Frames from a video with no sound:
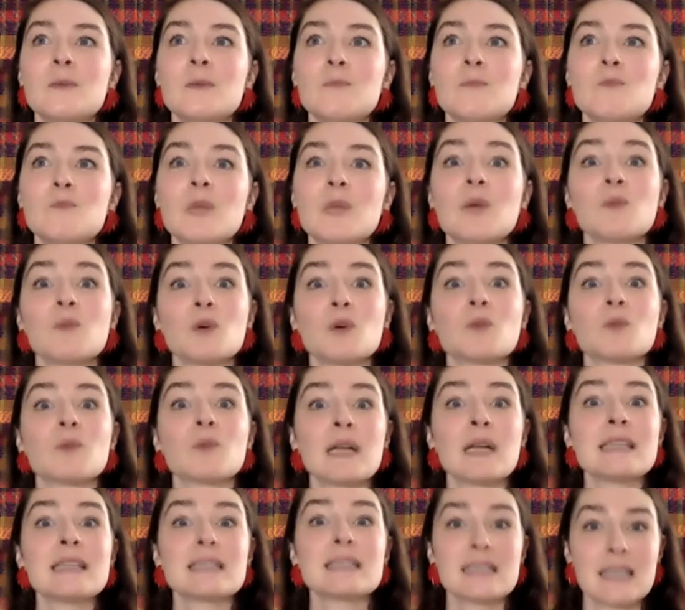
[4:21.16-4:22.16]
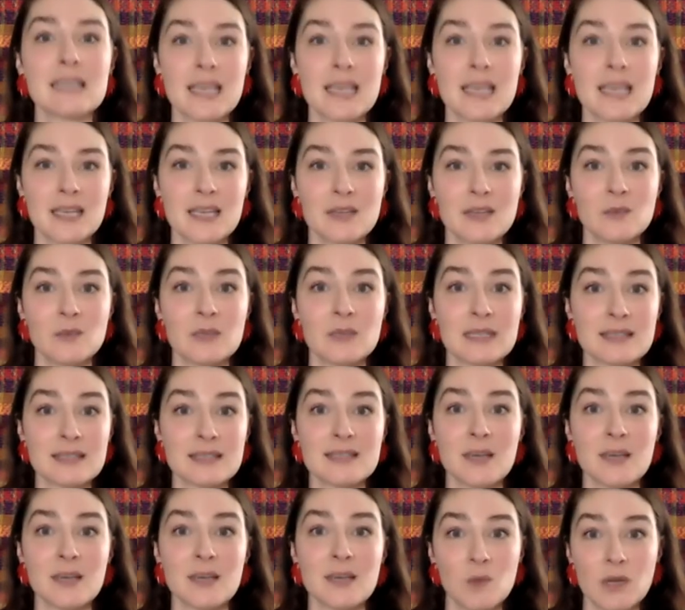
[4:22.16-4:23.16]
it will resonate with
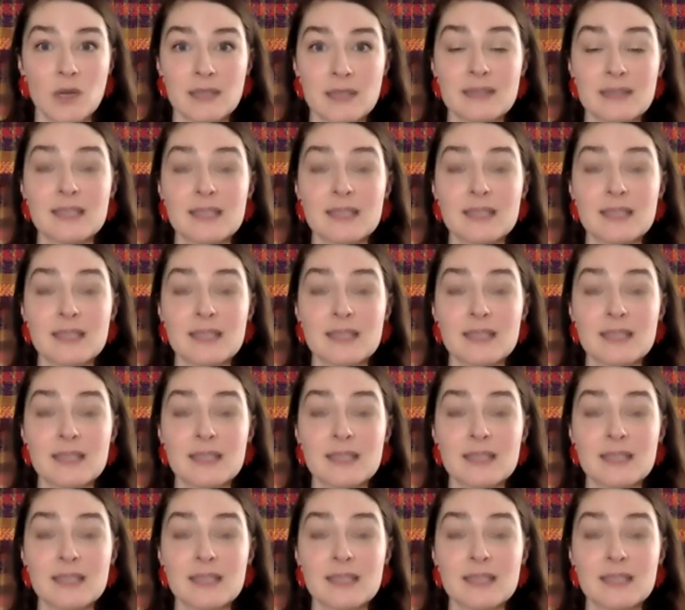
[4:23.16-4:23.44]
someone.